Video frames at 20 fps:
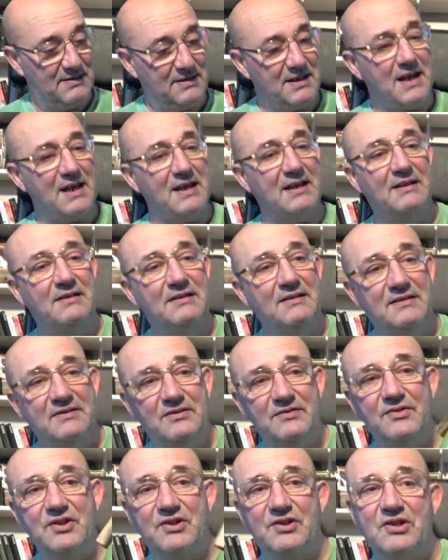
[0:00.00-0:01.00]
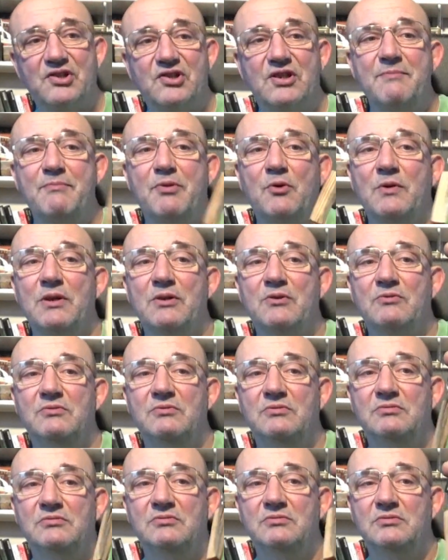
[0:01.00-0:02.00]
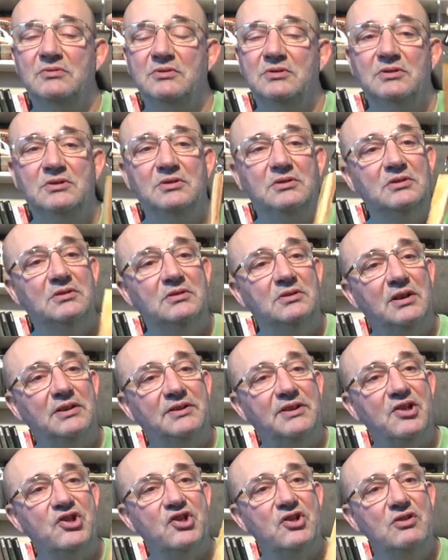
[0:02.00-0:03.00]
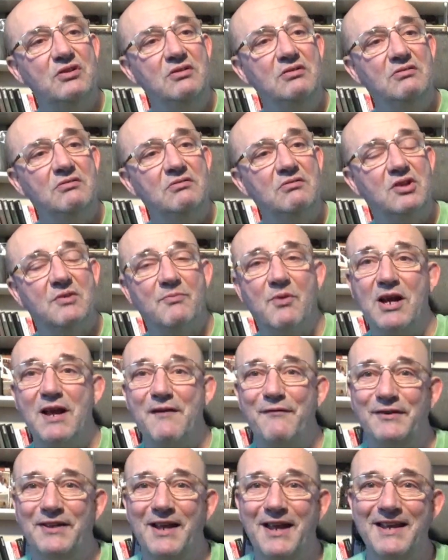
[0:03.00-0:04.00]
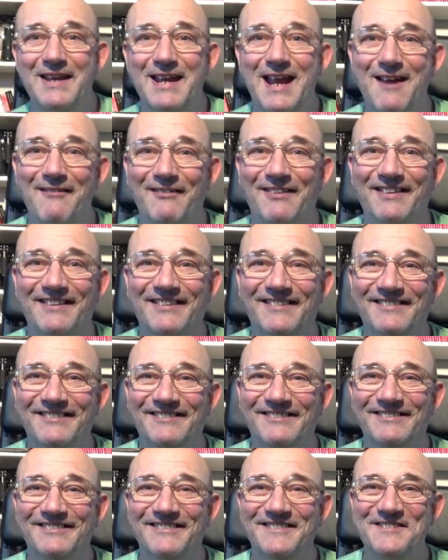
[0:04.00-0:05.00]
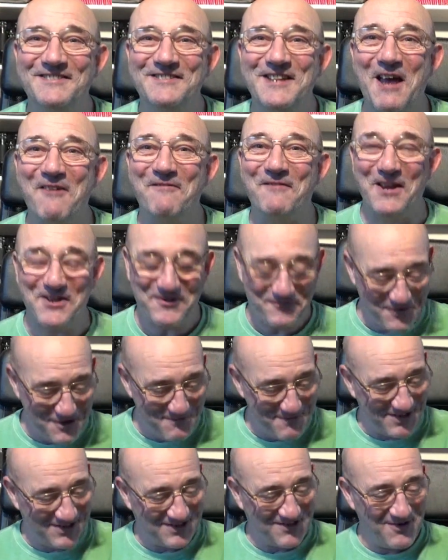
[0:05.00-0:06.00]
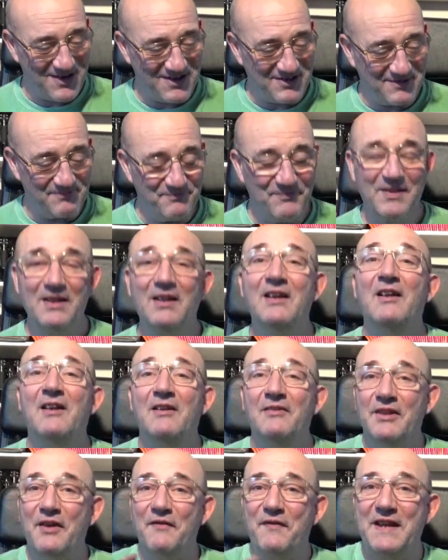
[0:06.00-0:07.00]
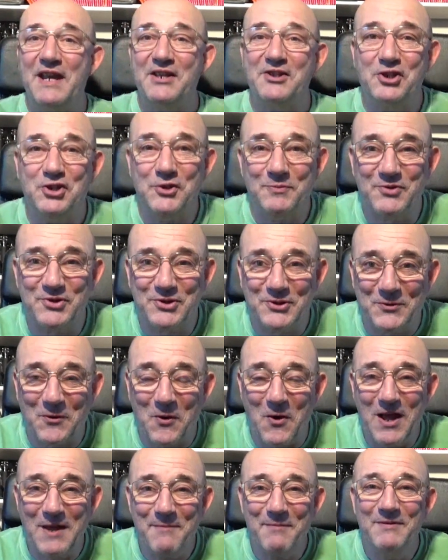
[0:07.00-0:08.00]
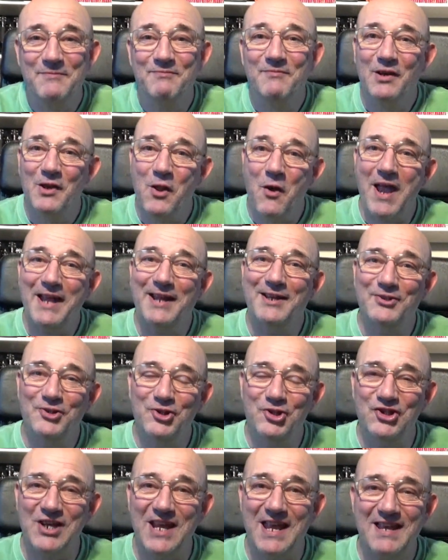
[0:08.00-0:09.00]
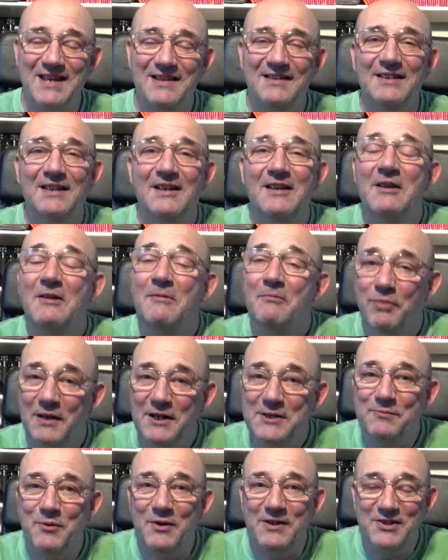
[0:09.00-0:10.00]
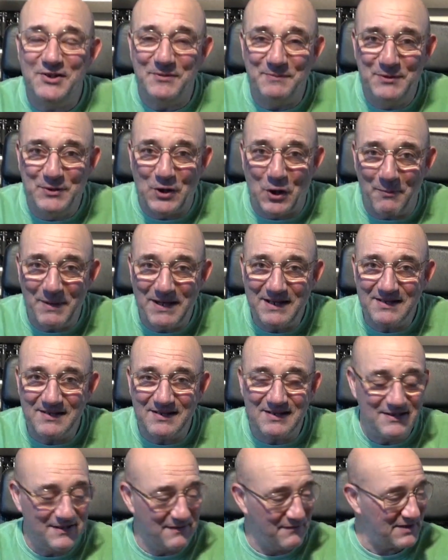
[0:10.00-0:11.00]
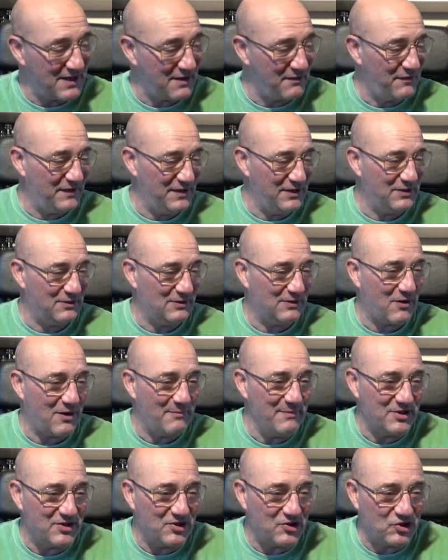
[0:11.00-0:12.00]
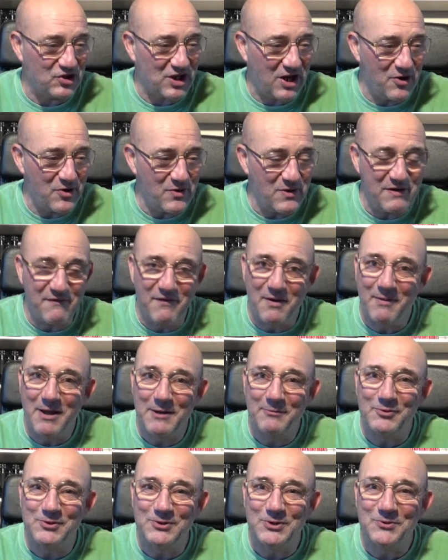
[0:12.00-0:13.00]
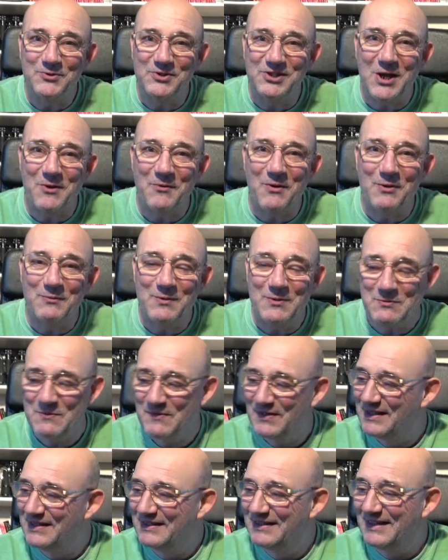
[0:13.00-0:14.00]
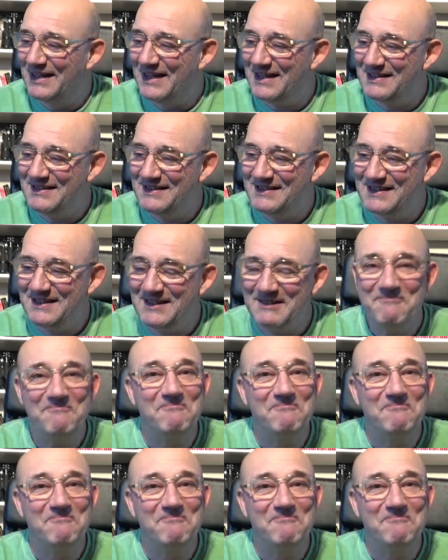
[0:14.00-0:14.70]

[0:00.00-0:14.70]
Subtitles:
yeah, just a simple little addition to my everyday carry. So thanks very much, guys. Don't forget to subscribe, like and share. Please put in some comments if there's anything you'd like me to show you. If I'm able to do so, I will. And